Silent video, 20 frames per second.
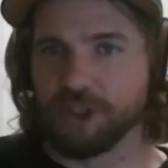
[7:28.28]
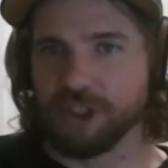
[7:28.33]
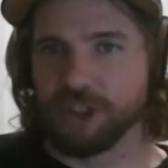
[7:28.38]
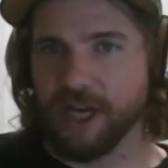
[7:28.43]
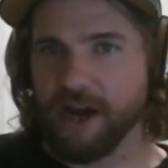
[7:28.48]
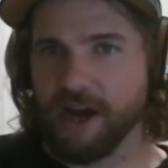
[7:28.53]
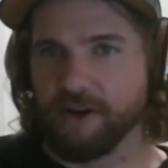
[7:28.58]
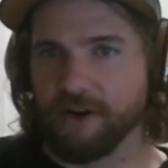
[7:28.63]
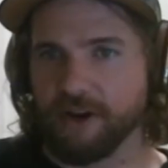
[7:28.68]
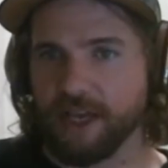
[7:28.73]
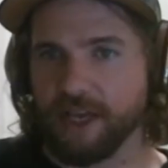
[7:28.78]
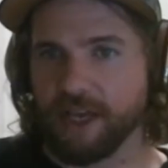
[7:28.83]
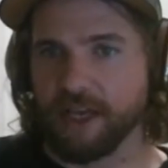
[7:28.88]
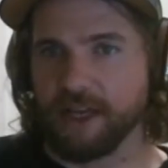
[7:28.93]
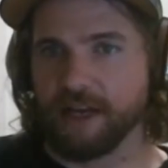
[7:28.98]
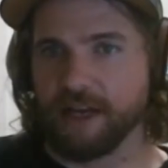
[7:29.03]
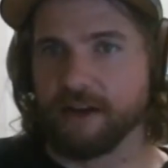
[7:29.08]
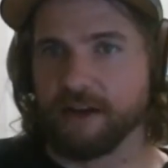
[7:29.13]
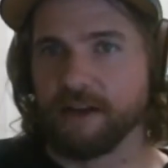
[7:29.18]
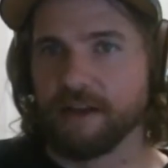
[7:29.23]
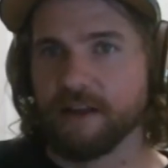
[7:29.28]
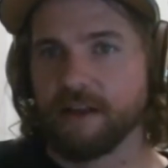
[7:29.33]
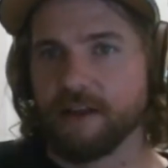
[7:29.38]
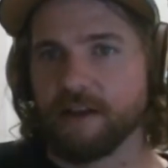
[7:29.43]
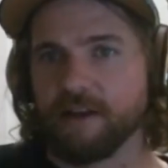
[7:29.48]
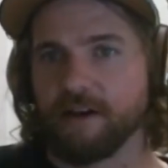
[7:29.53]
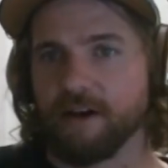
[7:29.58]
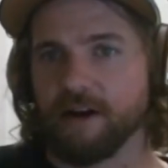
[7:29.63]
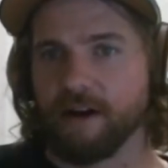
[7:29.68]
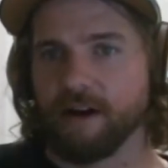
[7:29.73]
out in
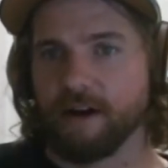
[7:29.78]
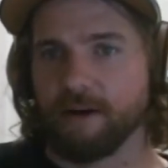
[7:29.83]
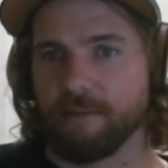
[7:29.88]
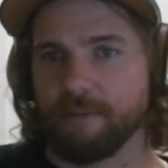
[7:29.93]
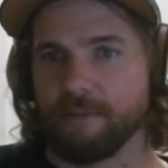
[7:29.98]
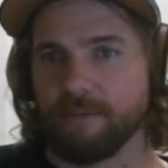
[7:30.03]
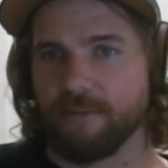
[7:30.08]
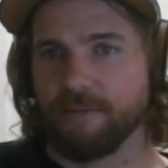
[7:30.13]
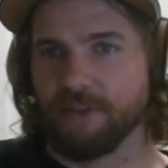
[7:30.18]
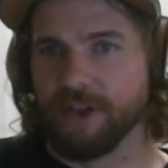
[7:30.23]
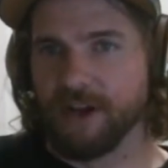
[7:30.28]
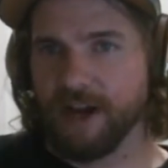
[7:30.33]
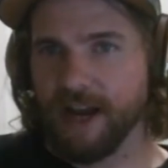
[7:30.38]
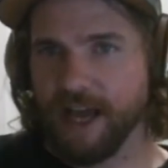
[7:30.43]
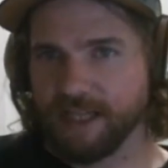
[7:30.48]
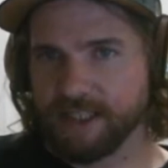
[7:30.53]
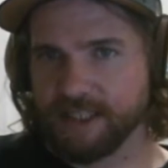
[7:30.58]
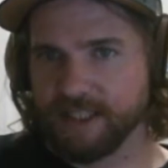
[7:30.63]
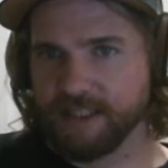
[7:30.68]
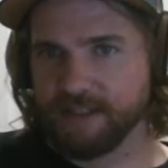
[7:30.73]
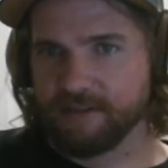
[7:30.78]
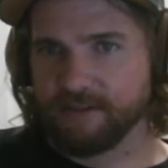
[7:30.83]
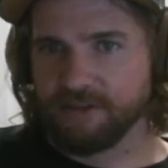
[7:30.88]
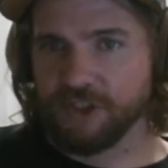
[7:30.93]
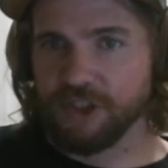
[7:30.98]
the next